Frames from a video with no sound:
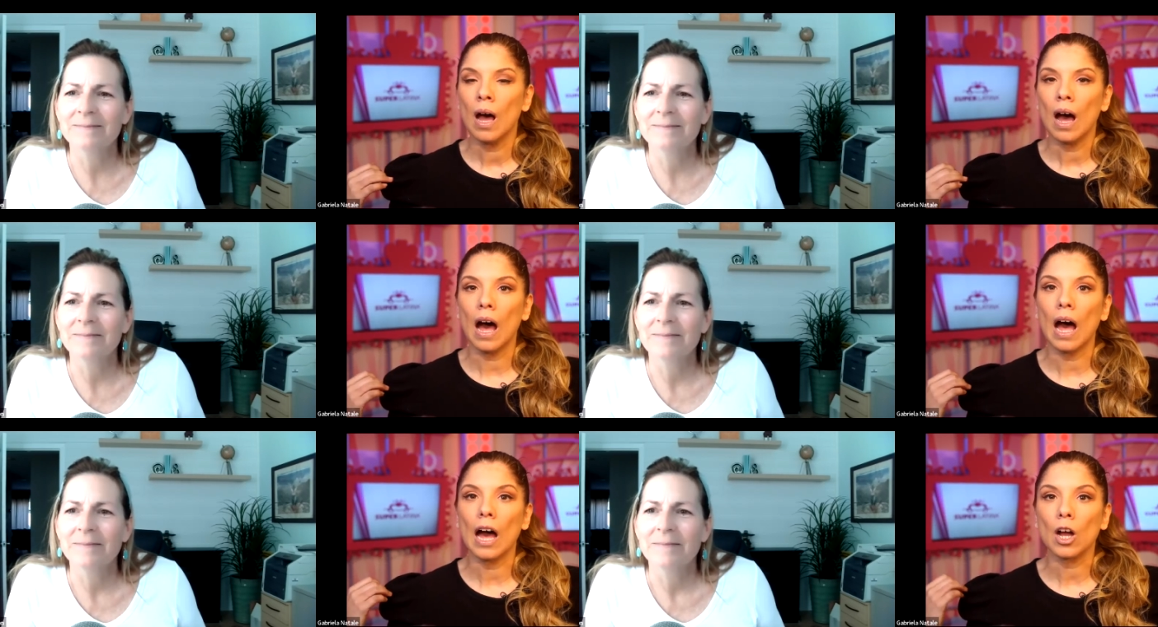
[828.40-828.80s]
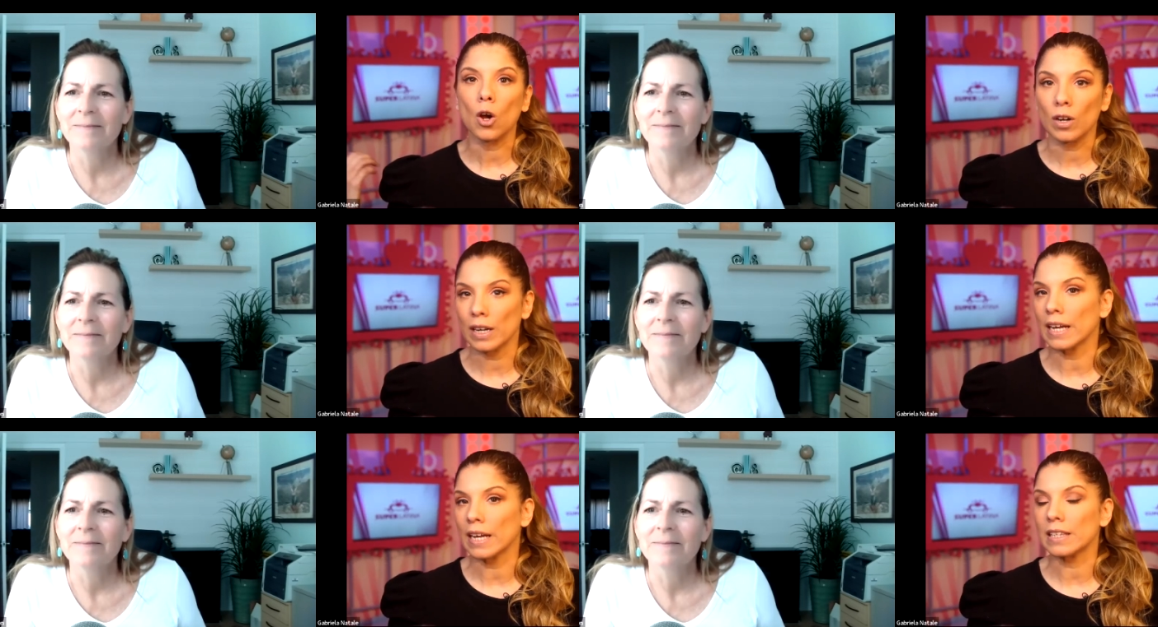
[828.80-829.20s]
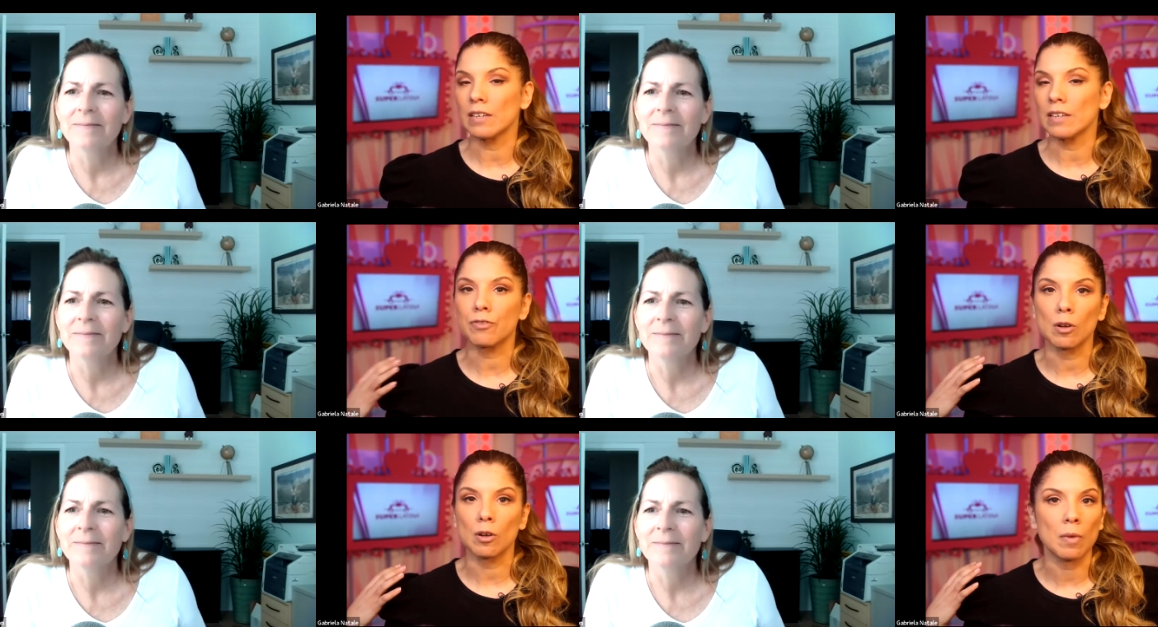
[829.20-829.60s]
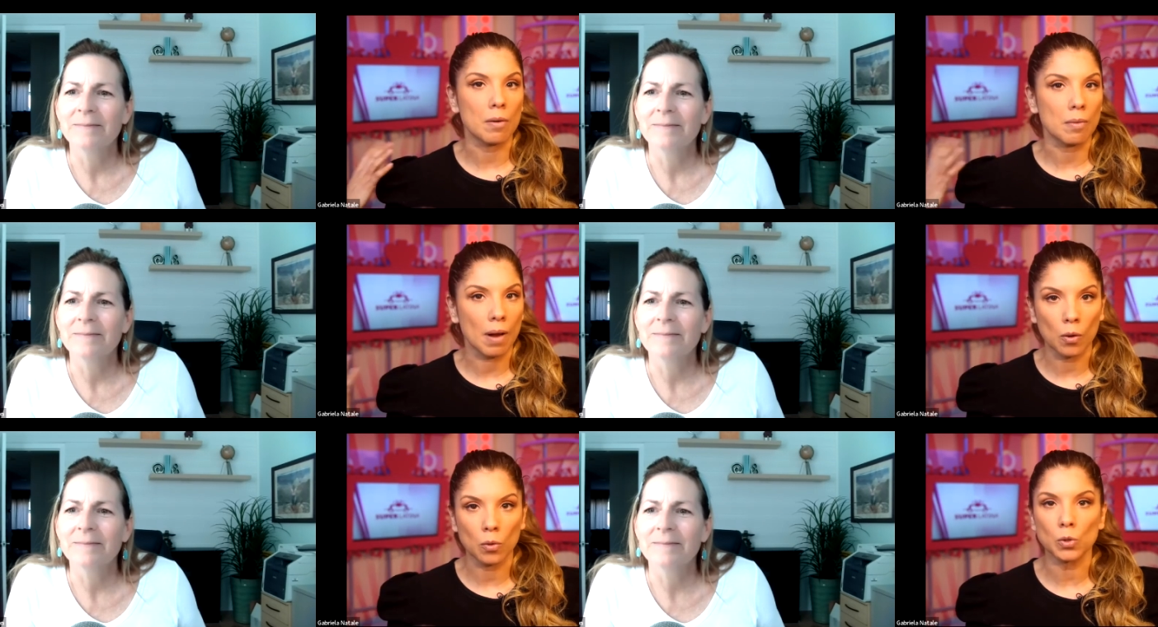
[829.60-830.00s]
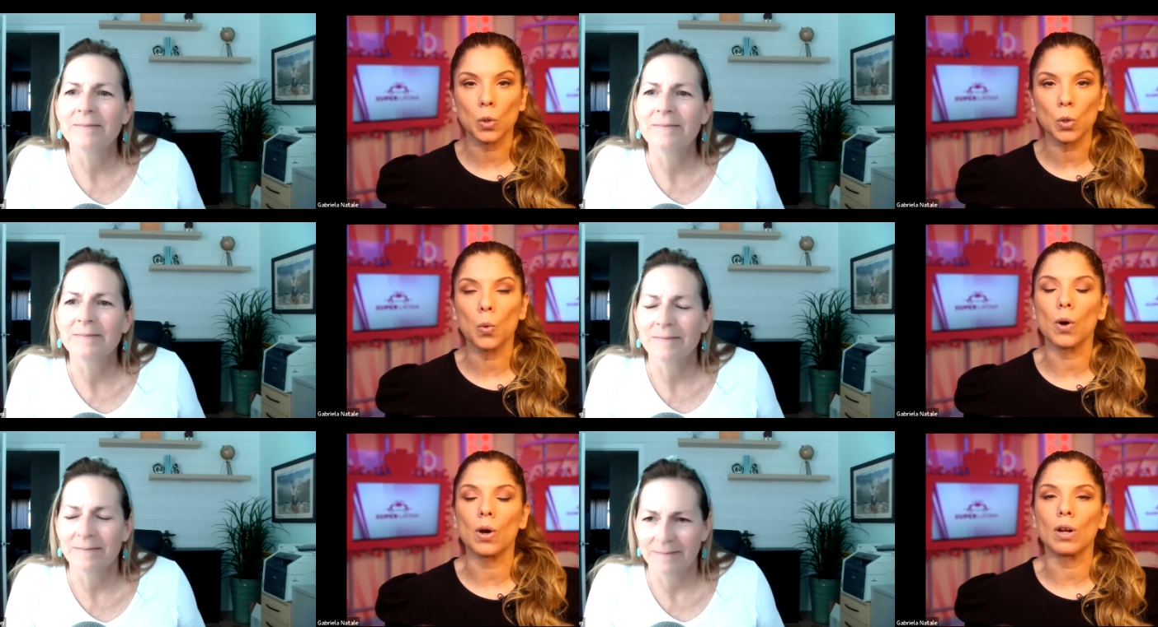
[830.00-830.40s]
Speaker 1: uh, connecting from around the
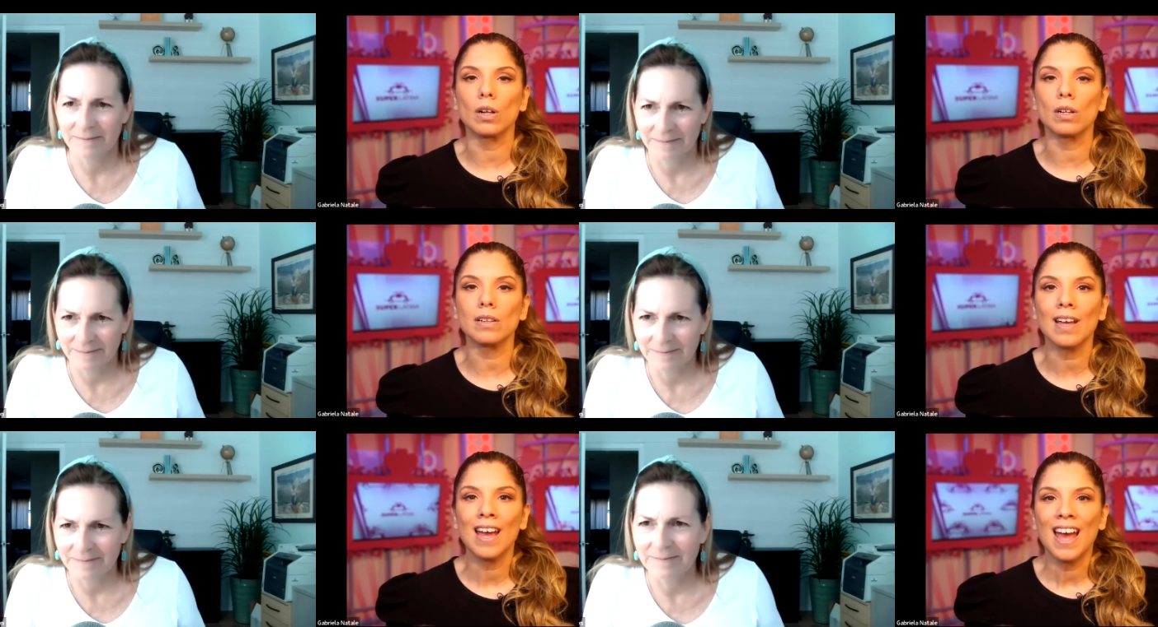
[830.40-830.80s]
world.